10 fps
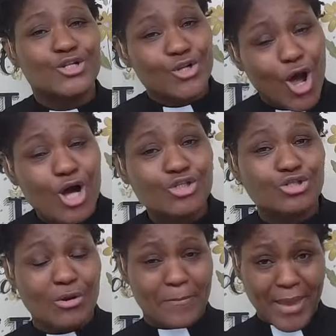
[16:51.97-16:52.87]

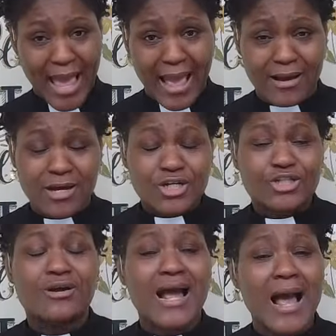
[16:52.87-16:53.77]
laundry bag.
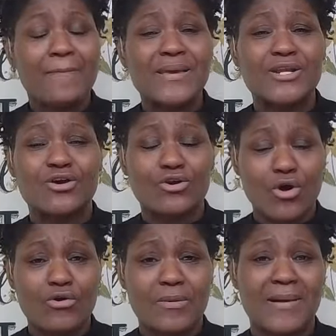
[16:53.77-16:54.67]
To God be the
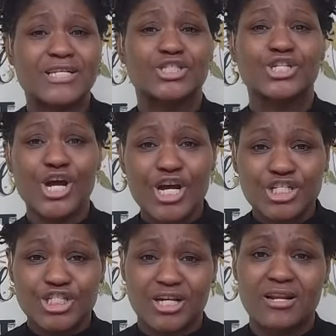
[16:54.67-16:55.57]
glory. My
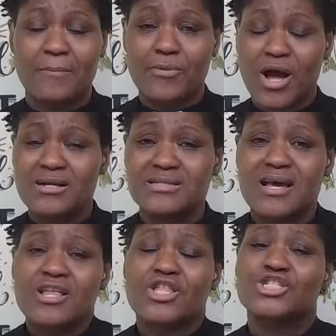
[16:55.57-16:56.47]
church in the Bronx,
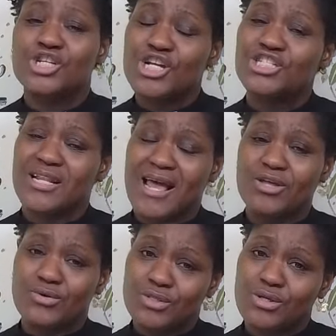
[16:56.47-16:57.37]
the church that I
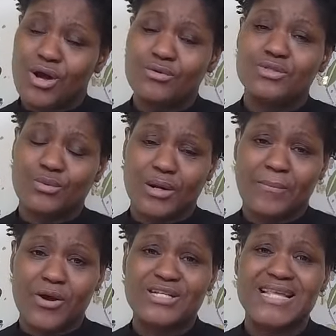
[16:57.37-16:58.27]
used to go to in the
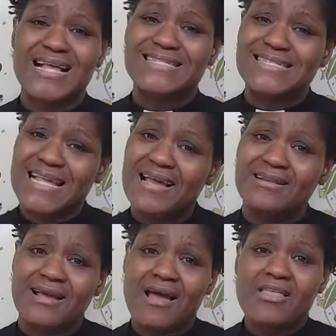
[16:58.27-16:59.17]
Bronx, had
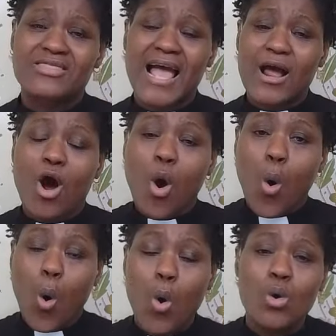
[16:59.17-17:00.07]
sent that
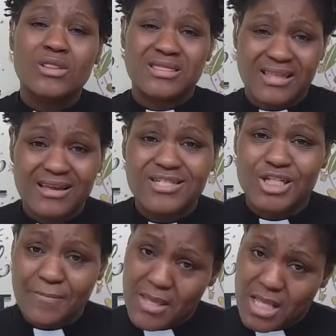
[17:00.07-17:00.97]
whole thing
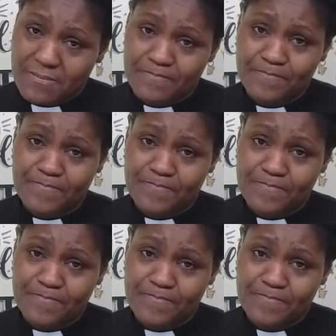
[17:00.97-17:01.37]
to me.